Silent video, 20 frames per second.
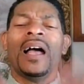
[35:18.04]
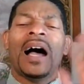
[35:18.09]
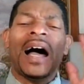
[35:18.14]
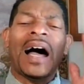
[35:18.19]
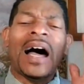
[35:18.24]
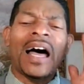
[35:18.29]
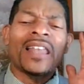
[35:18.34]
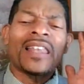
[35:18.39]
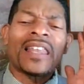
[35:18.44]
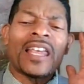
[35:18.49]

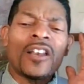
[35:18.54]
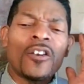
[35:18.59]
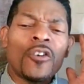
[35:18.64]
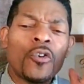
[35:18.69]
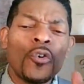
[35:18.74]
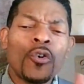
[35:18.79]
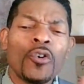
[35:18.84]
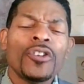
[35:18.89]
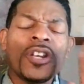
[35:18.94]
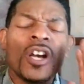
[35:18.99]

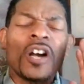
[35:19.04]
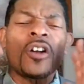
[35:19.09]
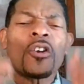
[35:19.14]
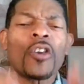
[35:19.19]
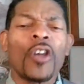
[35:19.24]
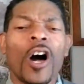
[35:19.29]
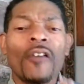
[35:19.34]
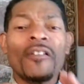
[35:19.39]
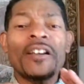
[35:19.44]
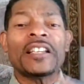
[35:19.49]
Hallelujah.
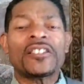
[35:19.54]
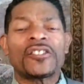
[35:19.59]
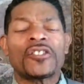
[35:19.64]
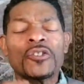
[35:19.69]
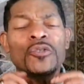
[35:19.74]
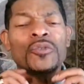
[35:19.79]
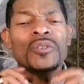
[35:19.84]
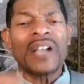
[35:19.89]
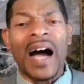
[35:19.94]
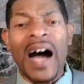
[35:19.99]
Glory
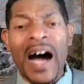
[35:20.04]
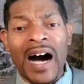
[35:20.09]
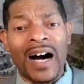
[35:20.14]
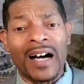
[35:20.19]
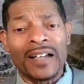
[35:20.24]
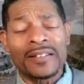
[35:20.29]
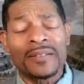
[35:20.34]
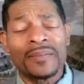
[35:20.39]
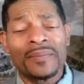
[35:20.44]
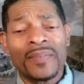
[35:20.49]
to
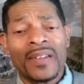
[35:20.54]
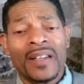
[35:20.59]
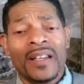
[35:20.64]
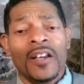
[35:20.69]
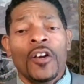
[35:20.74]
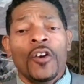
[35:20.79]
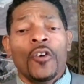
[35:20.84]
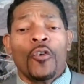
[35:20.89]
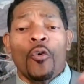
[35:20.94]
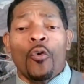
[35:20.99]
God.
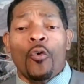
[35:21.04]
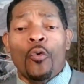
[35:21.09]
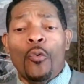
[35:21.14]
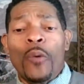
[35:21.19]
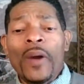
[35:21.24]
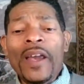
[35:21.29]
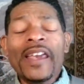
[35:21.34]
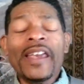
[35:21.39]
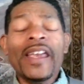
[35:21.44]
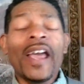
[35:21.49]

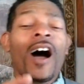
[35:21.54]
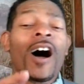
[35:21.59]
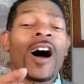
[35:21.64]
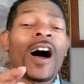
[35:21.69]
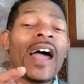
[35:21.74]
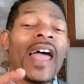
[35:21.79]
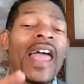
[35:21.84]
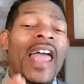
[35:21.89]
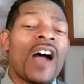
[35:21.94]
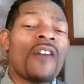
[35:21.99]
We
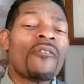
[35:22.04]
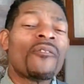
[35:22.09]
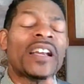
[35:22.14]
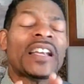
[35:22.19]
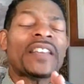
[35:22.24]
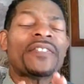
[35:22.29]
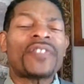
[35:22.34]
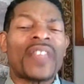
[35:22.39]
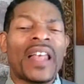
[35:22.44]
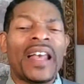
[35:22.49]
are
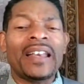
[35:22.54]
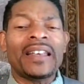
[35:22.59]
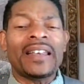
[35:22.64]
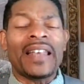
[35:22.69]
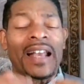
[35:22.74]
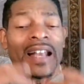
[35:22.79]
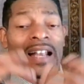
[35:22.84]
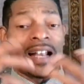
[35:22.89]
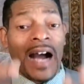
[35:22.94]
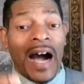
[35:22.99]
everything
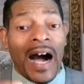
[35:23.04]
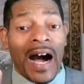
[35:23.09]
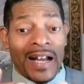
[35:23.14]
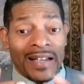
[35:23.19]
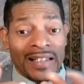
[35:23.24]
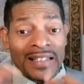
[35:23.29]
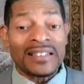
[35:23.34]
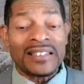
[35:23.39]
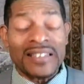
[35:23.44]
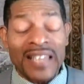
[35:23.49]
that
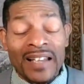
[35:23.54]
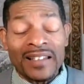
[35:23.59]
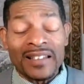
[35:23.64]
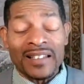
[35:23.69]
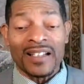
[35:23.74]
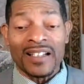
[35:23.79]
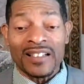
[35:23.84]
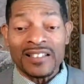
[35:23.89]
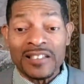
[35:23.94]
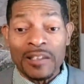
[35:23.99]
God
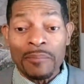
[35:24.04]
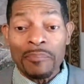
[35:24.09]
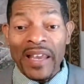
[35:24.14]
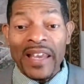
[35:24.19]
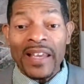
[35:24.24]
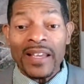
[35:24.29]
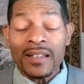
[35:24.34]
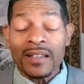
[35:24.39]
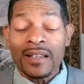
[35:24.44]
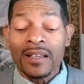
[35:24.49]
intended us to
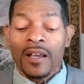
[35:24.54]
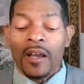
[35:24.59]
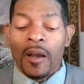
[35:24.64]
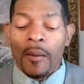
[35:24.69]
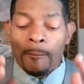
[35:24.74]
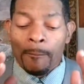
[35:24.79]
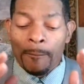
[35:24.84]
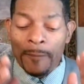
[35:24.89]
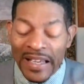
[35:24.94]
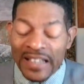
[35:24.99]
be
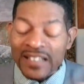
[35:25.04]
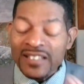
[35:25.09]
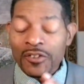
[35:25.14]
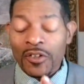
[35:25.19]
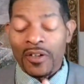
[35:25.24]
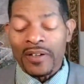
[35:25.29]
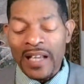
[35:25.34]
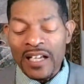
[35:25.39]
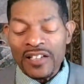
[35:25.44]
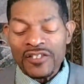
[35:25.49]
based
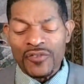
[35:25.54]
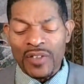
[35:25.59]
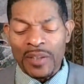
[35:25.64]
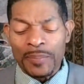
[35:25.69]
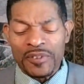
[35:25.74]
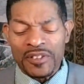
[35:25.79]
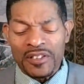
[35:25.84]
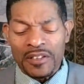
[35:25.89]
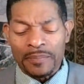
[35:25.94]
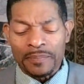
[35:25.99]
on that
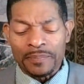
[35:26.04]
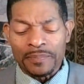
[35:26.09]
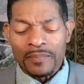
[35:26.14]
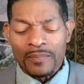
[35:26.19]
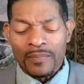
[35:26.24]
scripture.